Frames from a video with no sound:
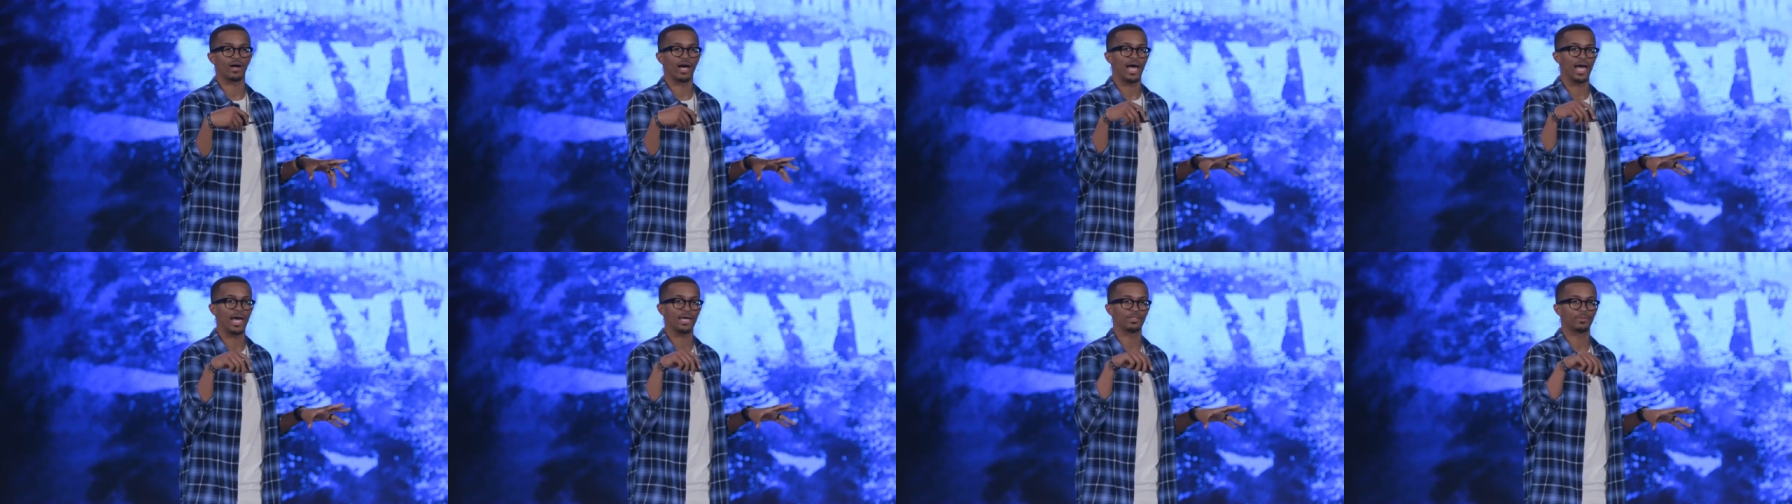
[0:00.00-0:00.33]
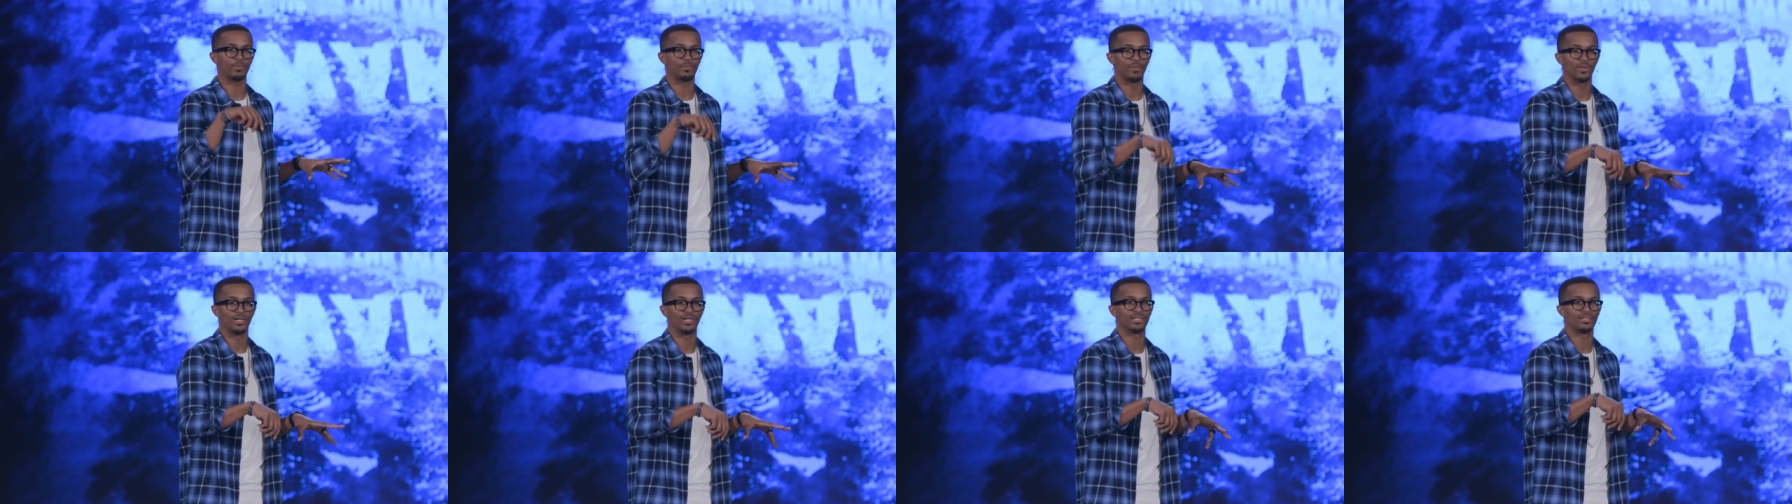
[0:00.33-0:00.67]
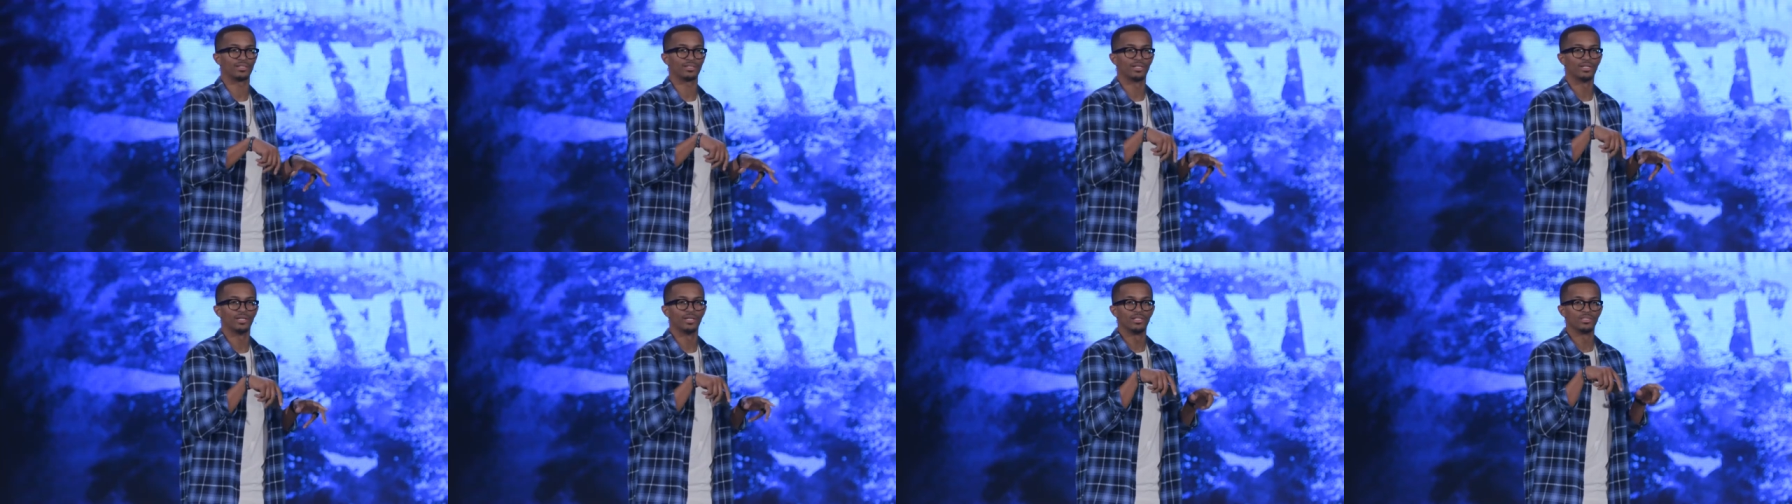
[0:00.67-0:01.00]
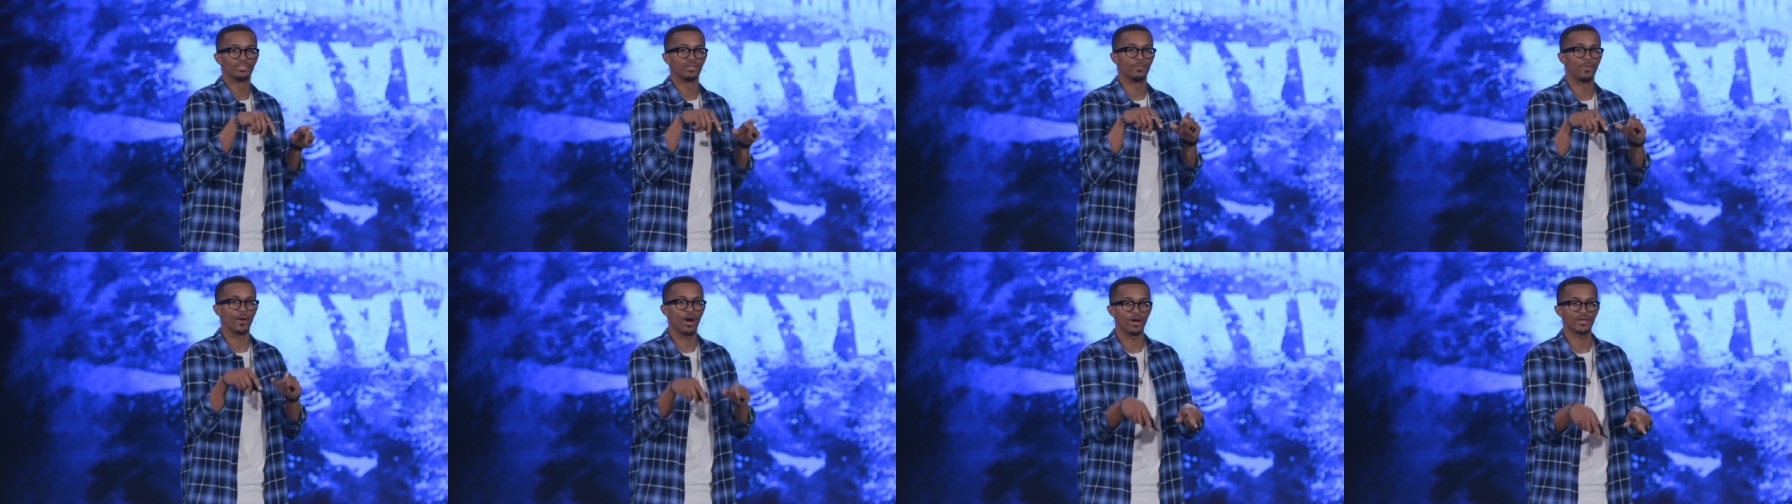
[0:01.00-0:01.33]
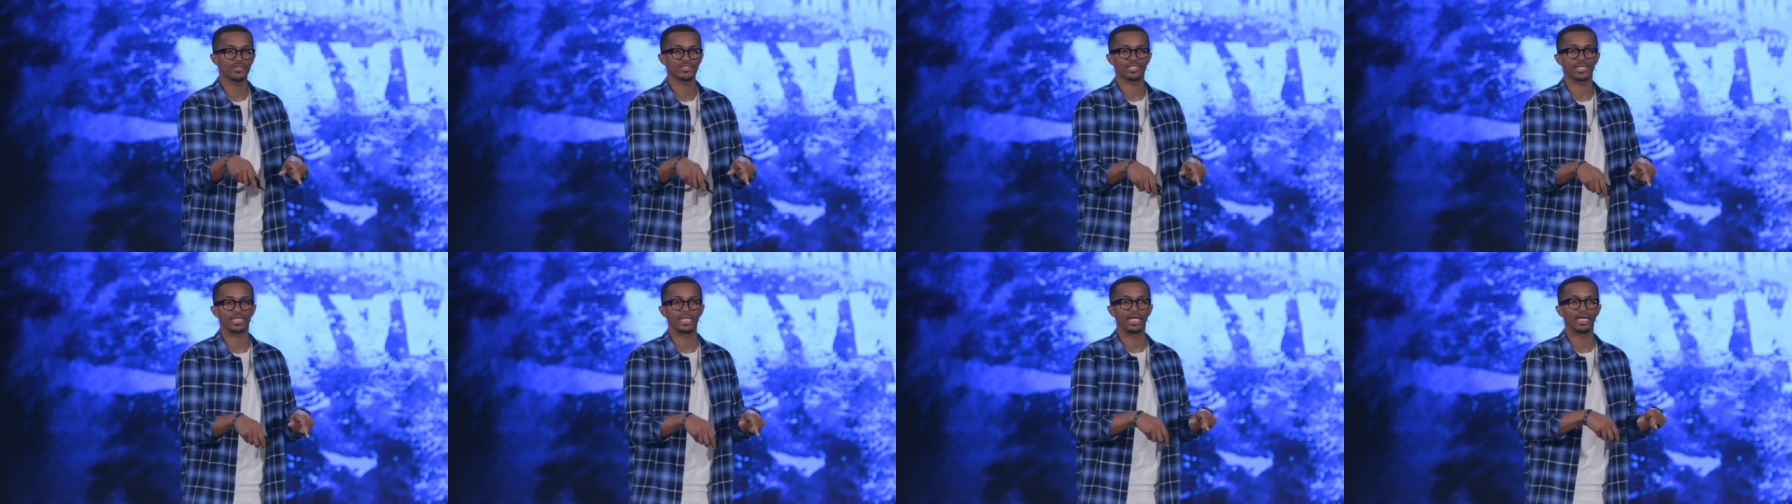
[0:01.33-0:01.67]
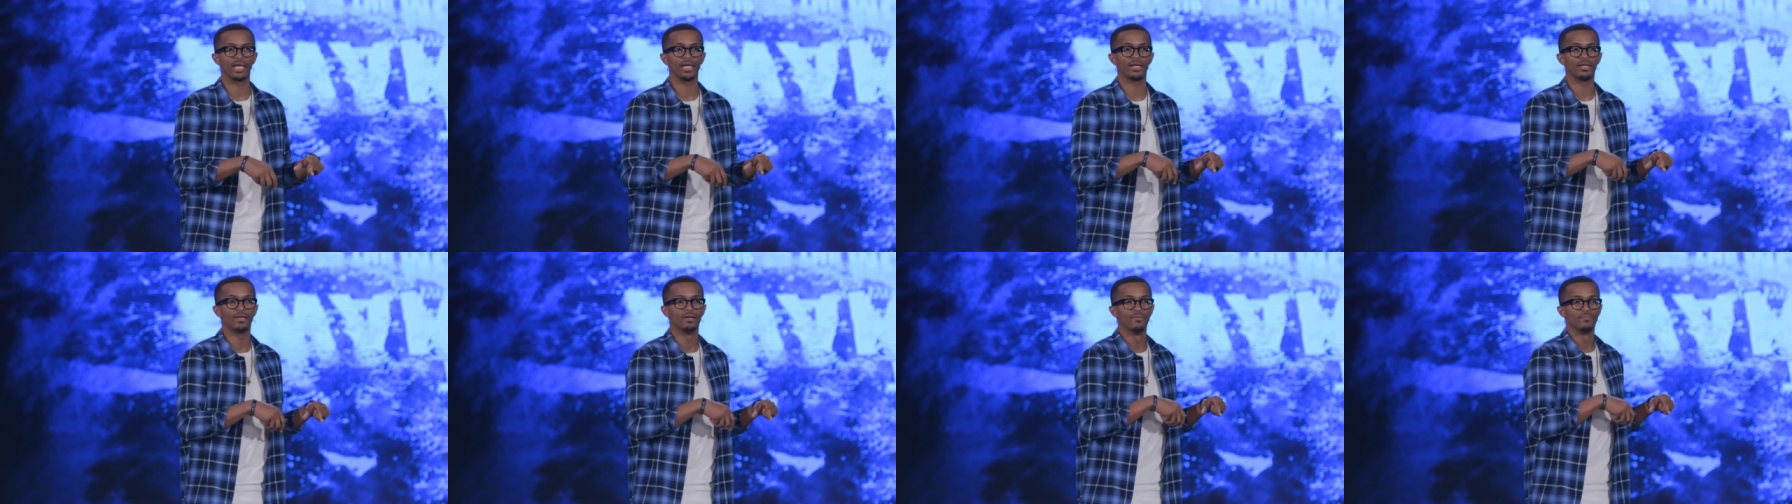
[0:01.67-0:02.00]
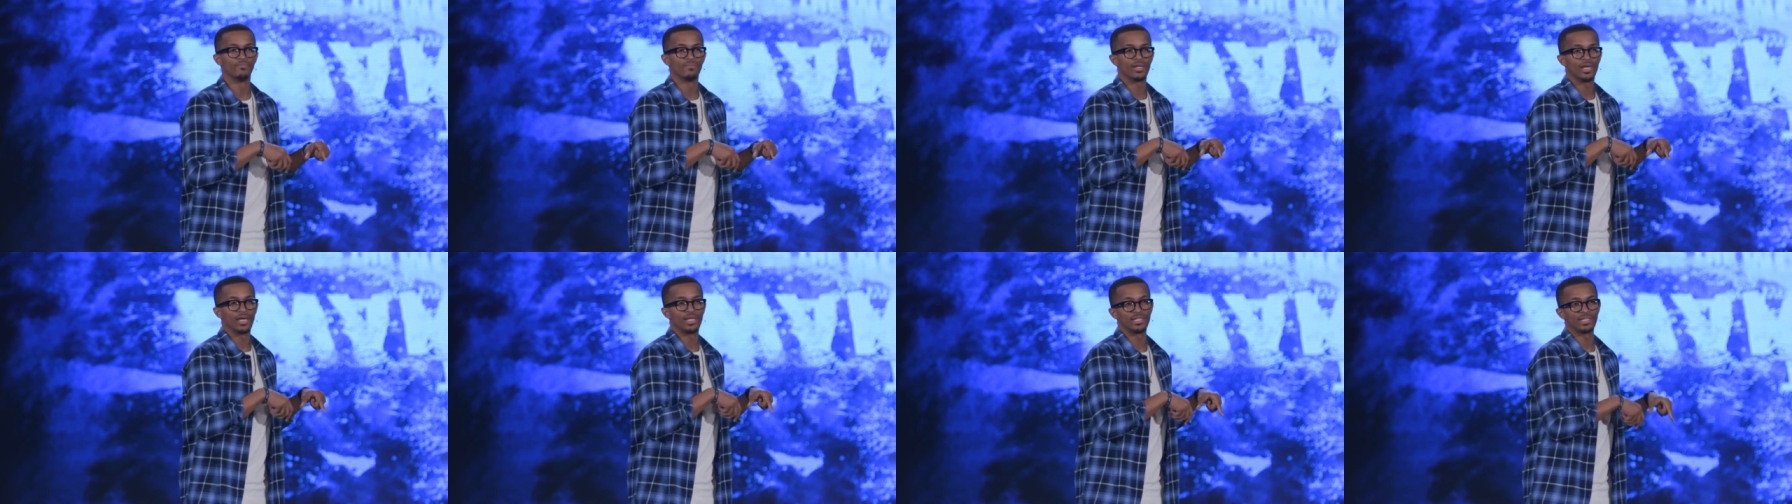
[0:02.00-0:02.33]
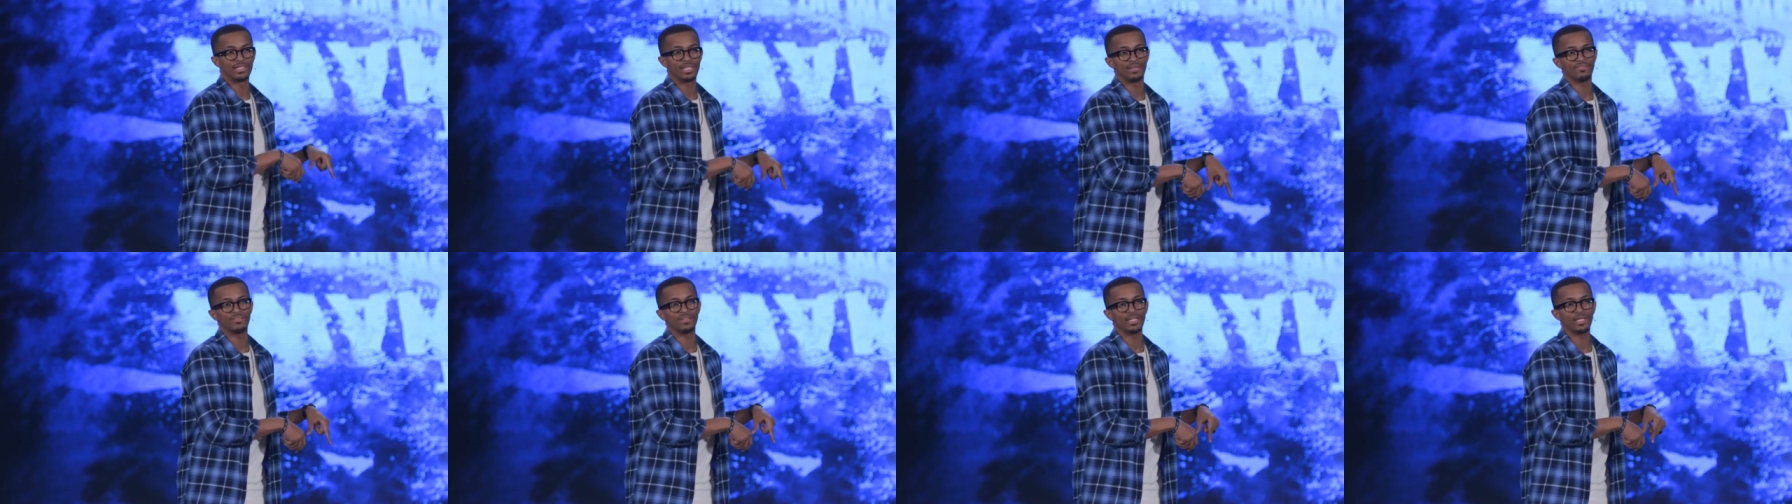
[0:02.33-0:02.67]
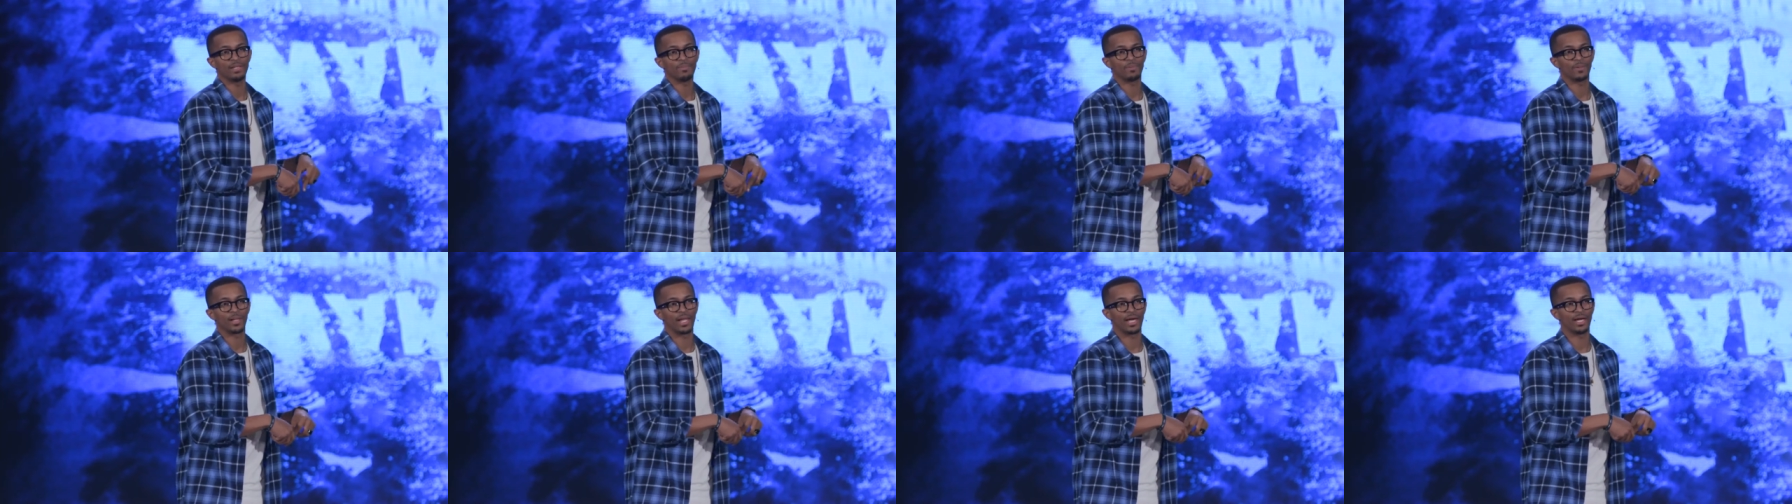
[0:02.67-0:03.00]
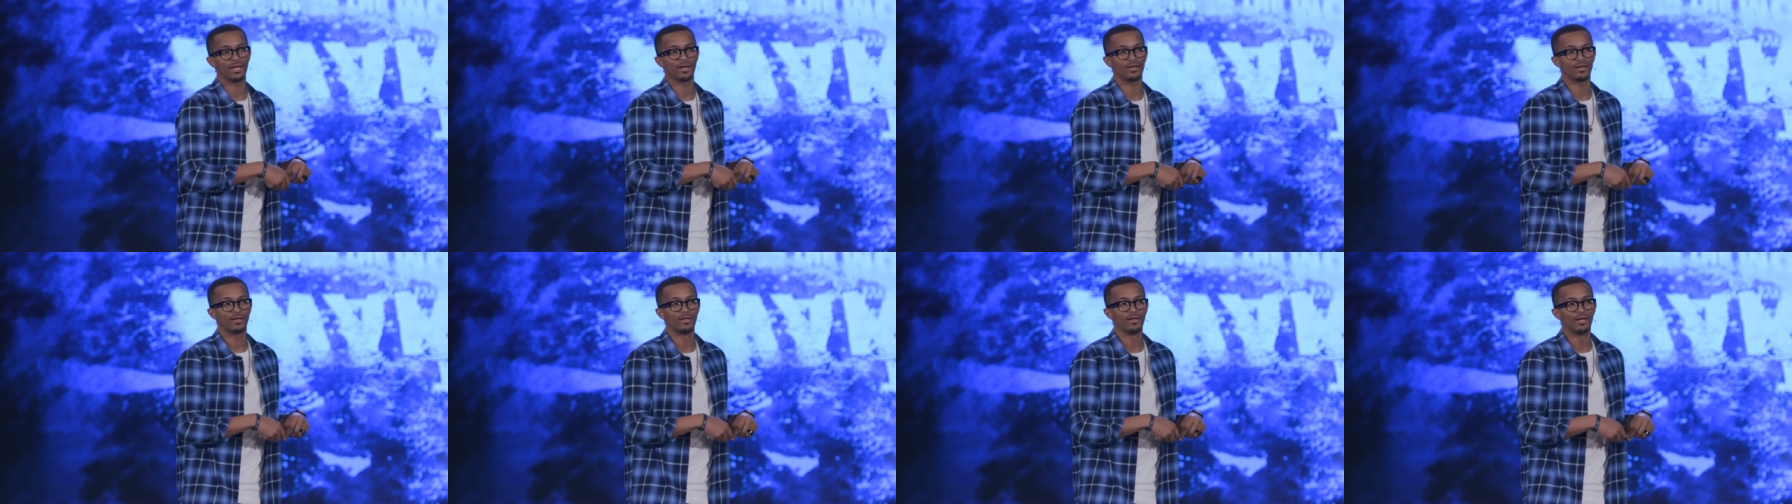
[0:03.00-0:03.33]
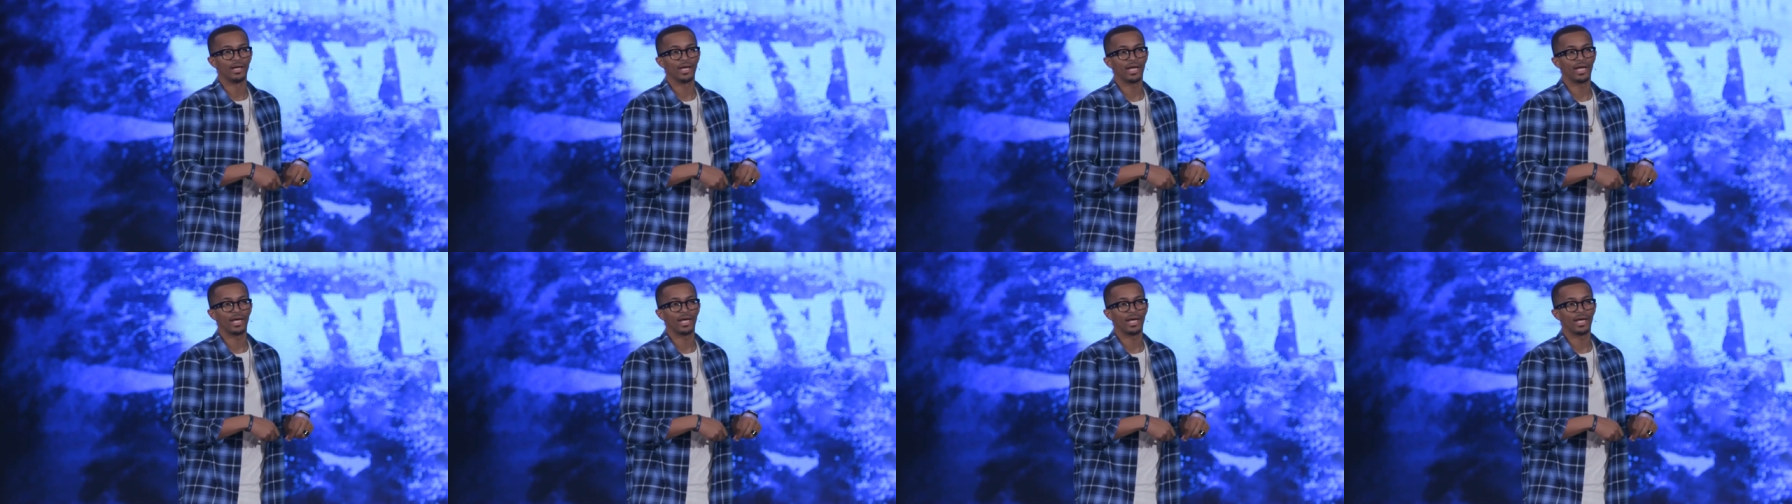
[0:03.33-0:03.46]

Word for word: I had to put the burn CD in the DVD player,